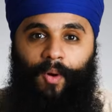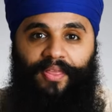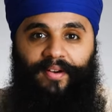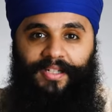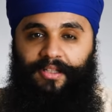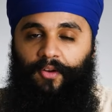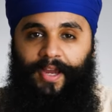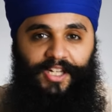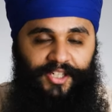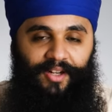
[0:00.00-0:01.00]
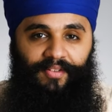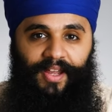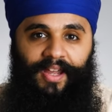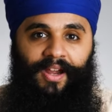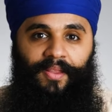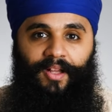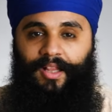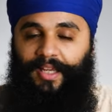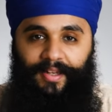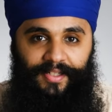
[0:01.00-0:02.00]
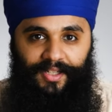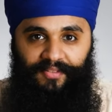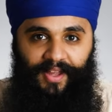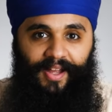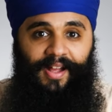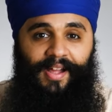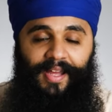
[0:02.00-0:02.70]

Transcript: whether it's the location of it, the clickiness of it.